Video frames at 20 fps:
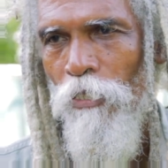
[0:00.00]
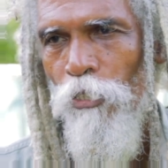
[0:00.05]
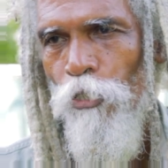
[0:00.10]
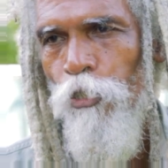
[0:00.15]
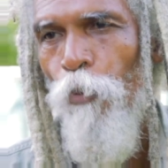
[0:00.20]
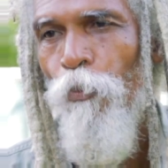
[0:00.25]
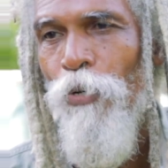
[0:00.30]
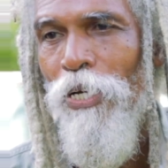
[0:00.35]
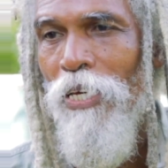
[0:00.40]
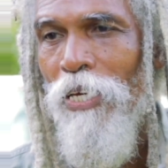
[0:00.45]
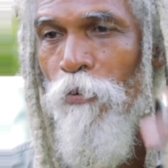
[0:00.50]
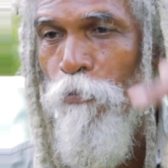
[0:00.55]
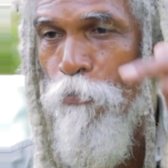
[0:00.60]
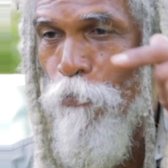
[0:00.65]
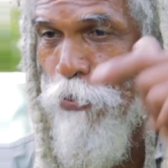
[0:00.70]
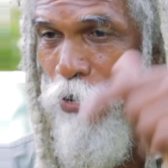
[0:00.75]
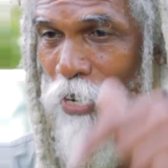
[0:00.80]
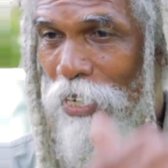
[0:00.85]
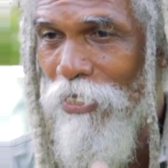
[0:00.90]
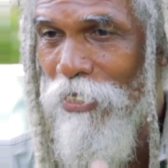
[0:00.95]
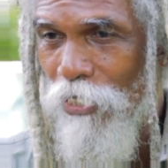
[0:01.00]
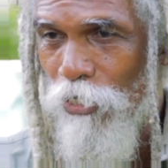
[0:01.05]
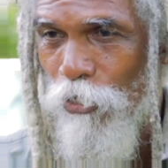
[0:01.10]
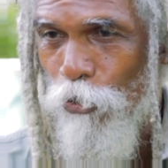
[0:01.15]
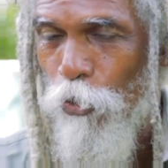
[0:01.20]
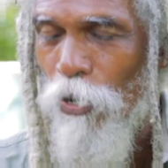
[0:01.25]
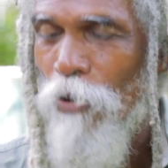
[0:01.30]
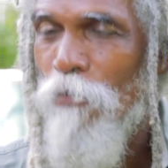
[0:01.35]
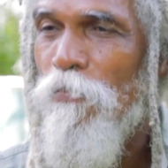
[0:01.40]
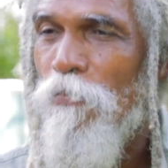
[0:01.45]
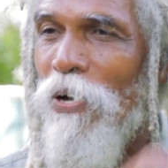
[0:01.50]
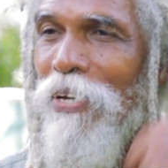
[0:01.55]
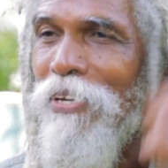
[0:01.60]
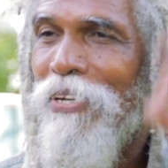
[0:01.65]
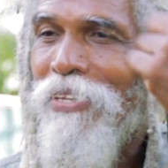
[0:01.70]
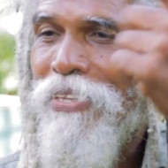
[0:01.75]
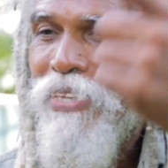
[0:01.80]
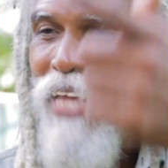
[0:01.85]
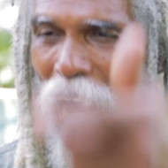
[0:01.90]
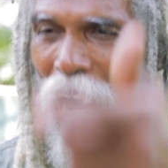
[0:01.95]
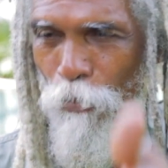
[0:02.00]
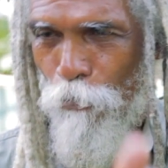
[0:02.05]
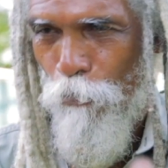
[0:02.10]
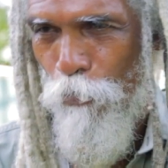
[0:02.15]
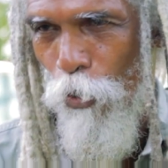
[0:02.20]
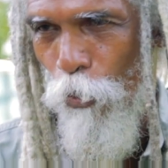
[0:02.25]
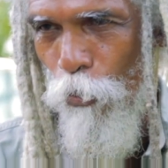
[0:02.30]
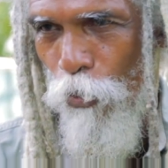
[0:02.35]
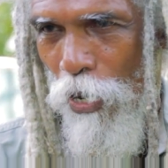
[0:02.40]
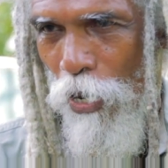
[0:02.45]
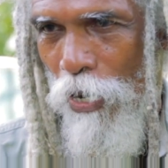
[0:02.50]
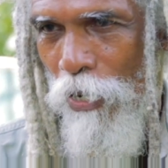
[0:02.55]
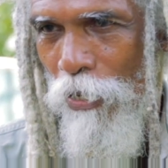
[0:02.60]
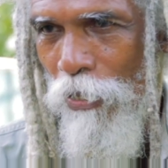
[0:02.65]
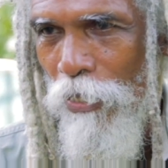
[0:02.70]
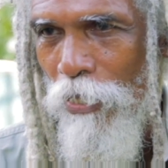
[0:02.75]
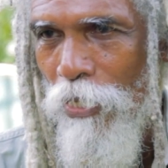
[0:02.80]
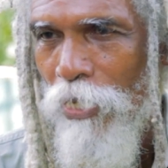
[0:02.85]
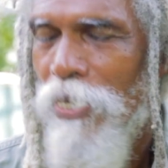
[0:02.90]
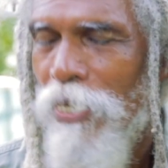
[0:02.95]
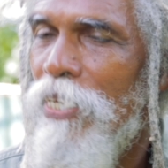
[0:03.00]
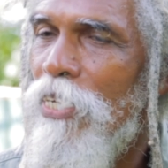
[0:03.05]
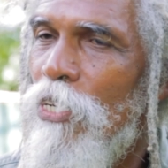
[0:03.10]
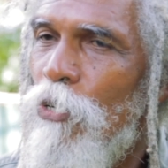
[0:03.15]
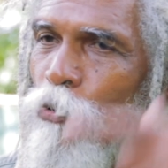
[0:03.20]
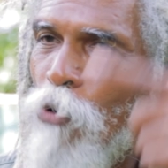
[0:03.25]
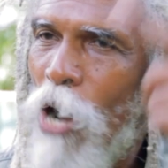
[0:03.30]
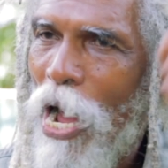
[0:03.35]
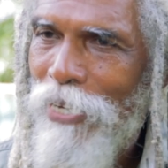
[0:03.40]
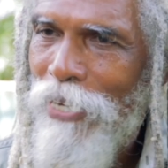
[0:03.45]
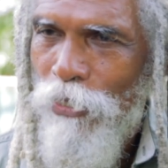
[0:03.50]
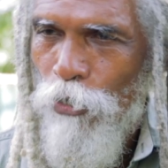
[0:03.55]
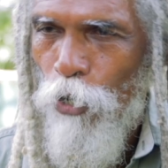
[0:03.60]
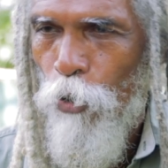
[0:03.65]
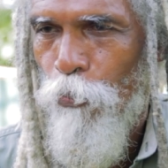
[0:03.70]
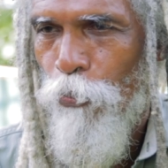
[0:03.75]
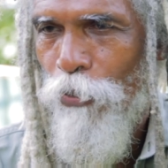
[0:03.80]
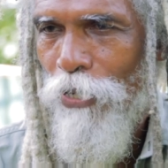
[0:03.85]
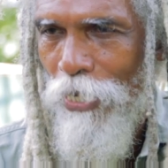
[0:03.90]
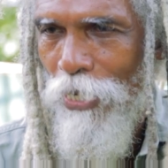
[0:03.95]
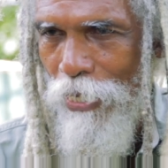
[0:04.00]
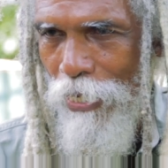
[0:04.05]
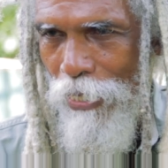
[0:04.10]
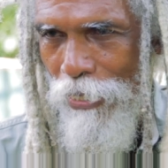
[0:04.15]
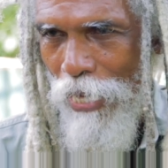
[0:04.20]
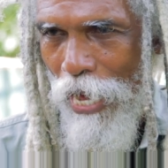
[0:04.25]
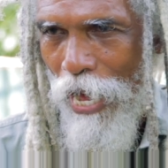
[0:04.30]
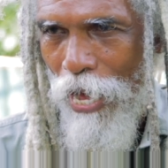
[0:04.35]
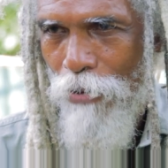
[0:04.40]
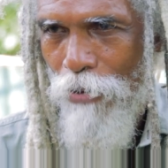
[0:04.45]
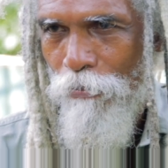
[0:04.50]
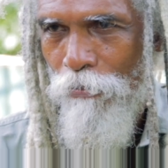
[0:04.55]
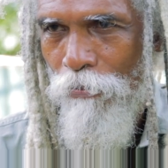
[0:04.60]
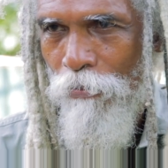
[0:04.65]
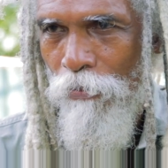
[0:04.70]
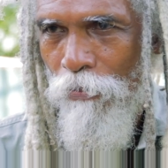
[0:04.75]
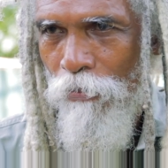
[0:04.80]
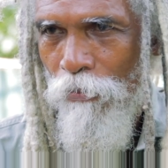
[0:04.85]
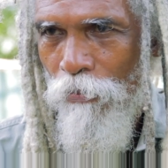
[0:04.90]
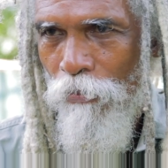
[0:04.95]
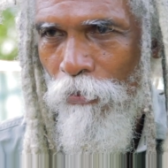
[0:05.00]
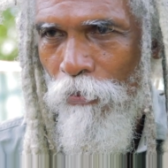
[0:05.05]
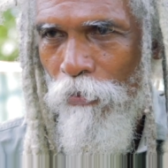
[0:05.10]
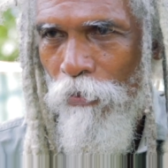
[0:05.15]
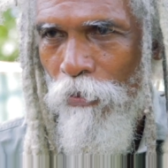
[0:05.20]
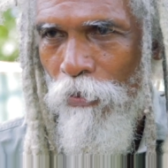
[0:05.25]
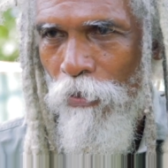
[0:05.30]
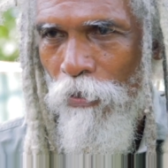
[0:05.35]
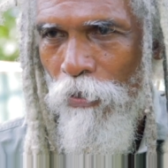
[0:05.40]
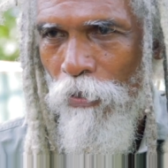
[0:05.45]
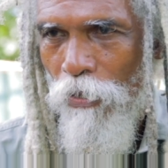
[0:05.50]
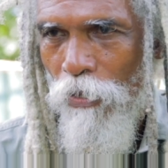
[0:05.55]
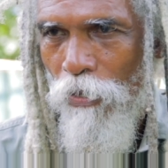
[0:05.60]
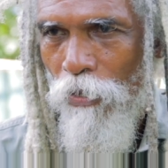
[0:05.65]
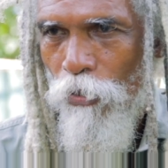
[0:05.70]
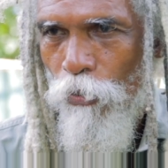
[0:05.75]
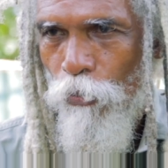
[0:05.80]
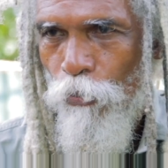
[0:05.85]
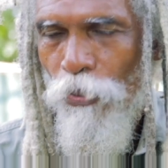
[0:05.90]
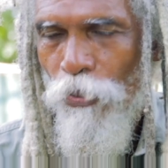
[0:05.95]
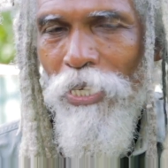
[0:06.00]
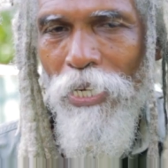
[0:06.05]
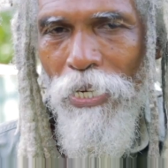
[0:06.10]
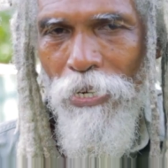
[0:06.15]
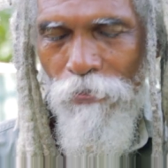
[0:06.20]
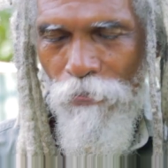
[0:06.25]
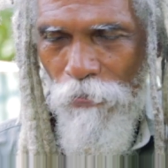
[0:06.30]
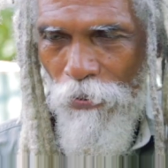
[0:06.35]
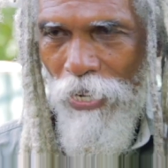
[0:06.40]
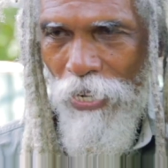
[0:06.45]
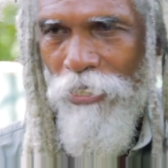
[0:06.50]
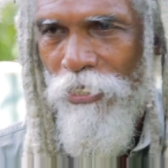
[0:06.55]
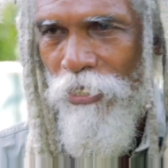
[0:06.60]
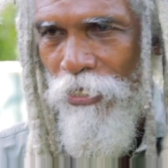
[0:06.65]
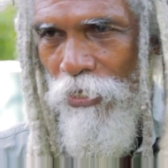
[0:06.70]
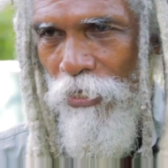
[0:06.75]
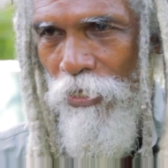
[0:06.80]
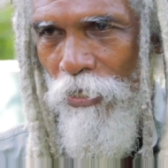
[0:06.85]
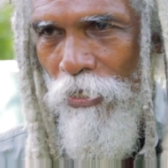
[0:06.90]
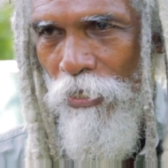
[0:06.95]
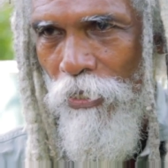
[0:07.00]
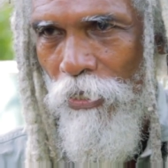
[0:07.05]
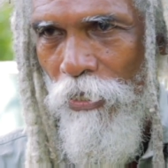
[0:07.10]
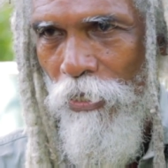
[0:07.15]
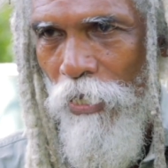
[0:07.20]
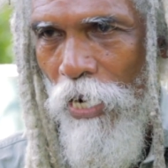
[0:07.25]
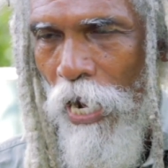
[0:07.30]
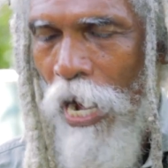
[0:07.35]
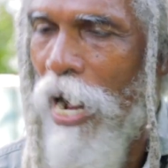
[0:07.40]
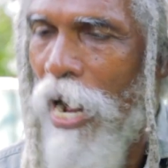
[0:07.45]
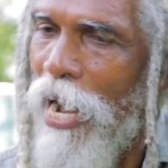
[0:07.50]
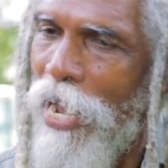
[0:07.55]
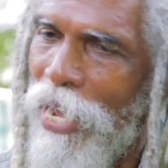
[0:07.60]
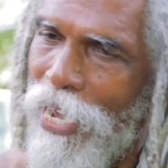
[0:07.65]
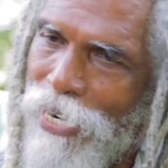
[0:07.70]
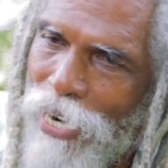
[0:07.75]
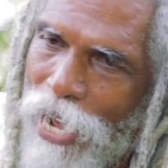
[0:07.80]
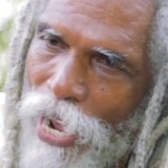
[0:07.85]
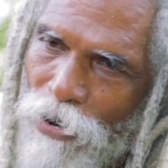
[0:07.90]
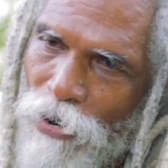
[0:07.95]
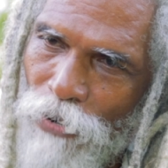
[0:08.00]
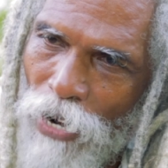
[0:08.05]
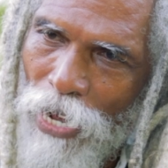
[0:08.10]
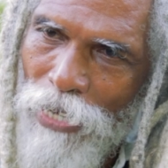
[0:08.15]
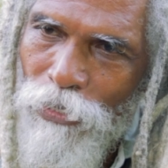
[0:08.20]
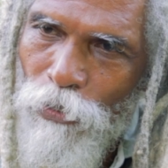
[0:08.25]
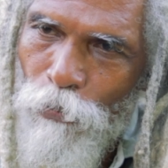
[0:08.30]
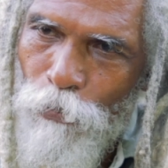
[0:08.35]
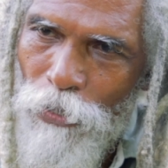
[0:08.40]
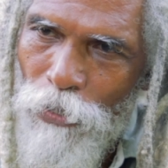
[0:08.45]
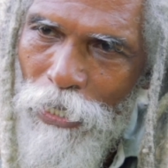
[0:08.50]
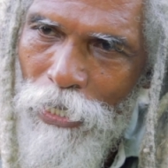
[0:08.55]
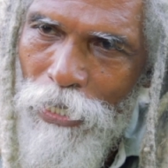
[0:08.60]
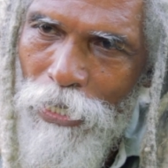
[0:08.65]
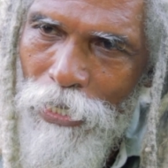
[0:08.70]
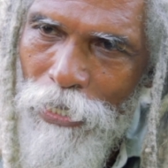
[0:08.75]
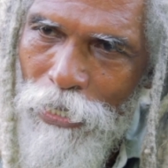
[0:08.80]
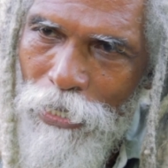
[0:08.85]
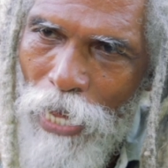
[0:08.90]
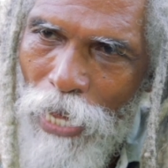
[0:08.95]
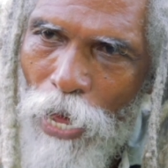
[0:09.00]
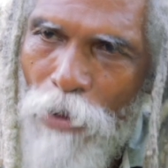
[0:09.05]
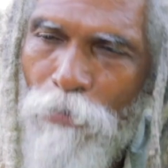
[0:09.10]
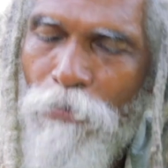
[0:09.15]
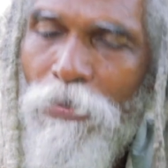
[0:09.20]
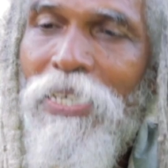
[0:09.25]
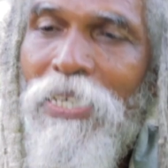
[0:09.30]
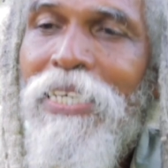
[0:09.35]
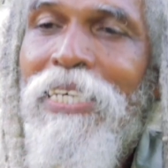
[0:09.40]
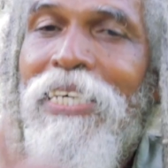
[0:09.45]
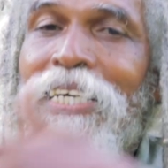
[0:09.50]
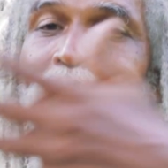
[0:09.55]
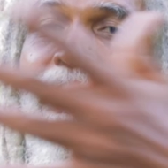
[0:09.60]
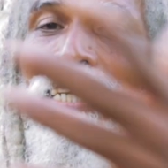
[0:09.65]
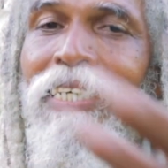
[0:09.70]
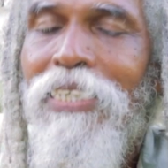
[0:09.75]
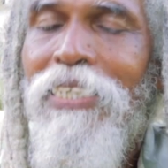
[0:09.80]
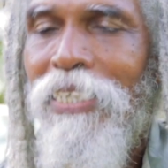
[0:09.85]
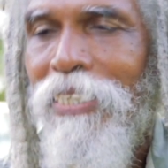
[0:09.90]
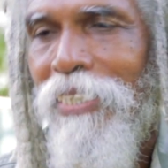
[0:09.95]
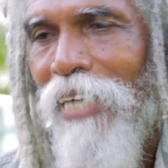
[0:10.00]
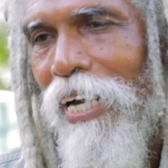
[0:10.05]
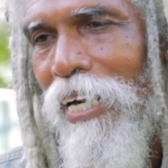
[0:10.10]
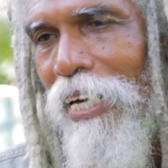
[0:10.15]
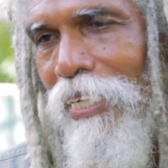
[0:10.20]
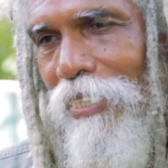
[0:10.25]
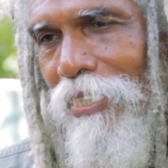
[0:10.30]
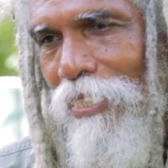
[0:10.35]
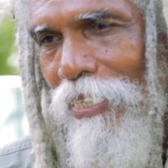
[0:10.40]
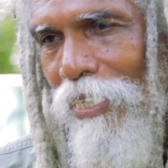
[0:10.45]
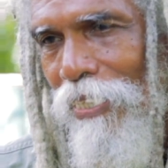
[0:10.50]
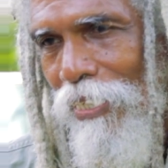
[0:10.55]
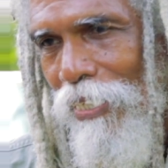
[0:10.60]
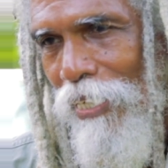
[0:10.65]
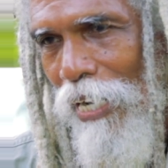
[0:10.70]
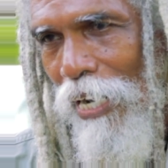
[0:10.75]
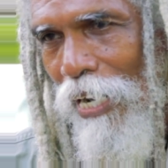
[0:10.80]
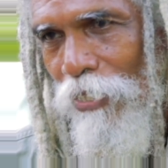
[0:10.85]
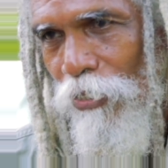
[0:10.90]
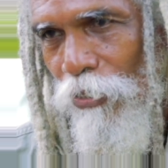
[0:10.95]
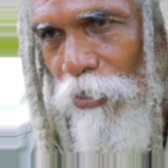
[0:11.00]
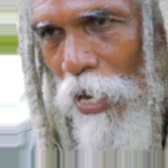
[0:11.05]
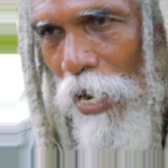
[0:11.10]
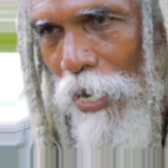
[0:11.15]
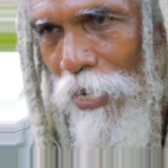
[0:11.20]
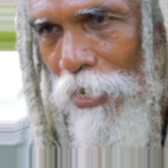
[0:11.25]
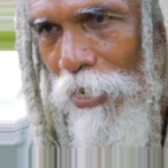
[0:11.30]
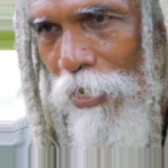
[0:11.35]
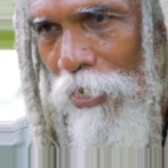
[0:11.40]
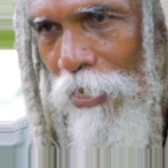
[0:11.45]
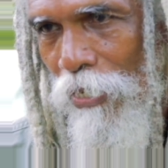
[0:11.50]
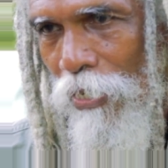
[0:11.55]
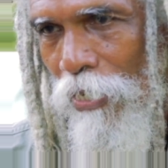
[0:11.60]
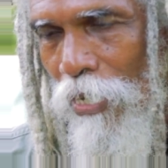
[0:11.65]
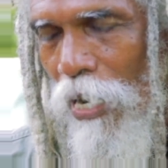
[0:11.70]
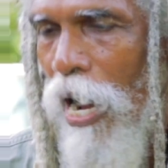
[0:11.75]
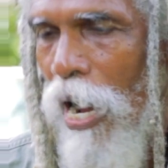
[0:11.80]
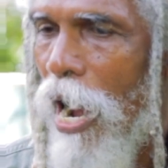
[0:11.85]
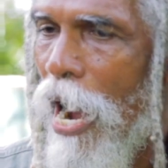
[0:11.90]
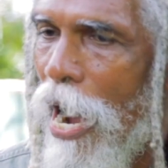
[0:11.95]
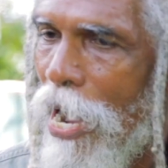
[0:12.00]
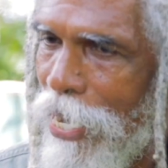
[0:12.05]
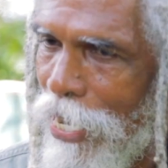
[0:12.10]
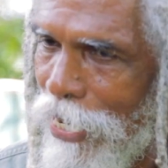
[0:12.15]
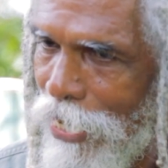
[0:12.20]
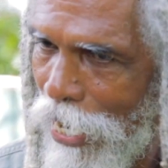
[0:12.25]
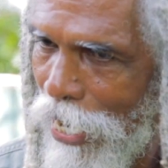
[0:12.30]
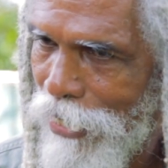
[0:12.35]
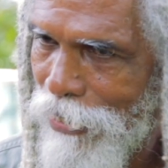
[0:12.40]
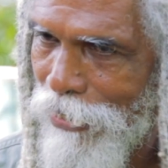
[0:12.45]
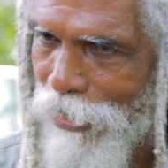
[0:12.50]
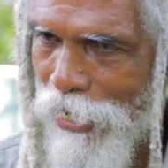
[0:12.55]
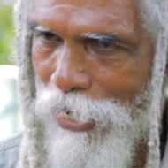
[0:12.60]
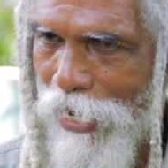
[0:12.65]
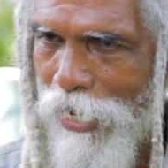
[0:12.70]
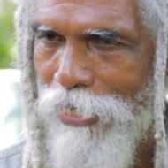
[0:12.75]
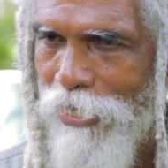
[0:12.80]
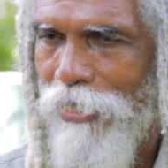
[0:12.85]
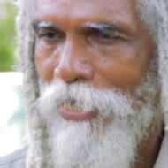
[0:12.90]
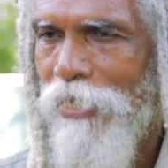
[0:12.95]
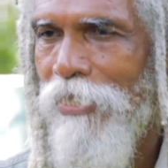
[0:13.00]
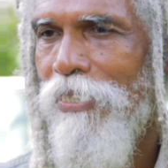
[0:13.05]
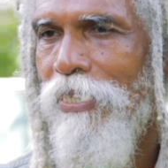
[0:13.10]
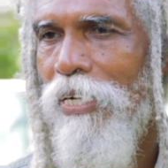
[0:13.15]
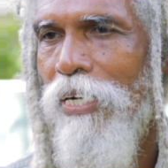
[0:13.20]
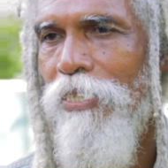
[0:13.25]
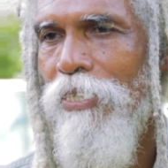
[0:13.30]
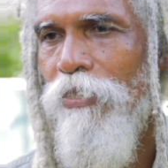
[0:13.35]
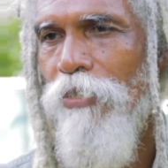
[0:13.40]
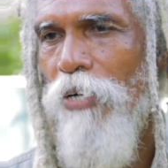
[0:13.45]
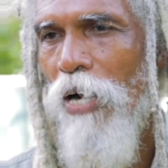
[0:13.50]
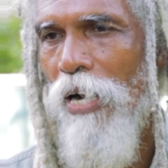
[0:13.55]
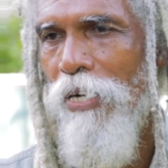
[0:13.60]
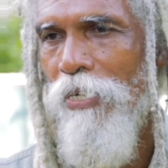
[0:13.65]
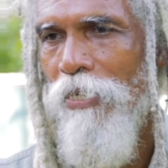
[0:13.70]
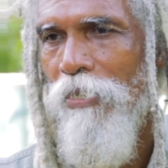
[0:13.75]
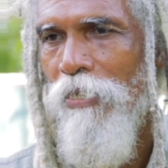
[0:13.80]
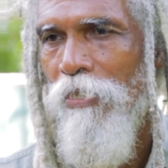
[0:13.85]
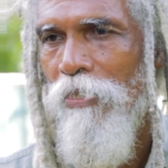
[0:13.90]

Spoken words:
So we give praises to him for that power. He rise up within the time, within flesh, and I rise up within this time. He is an aesthetical trad, and I is an ancient trad.